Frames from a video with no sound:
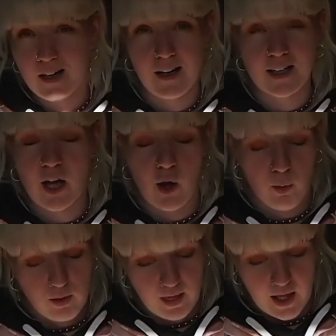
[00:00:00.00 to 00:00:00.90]
I know
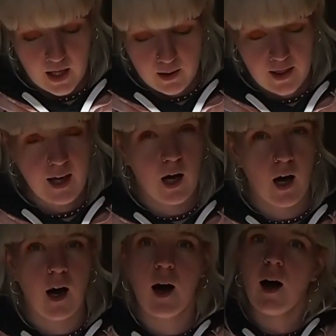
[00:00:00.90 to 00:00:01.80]
that they're
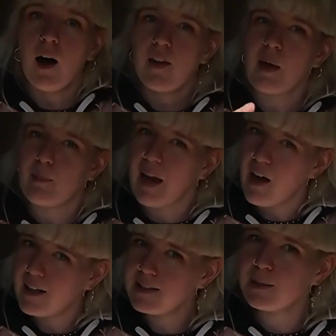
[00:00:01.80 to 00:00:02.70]

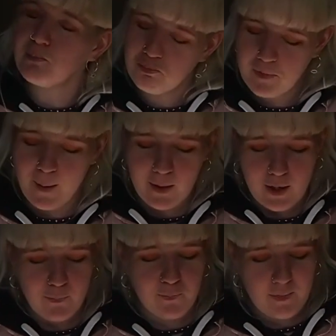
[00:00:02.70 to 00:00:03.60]
blind. There we go.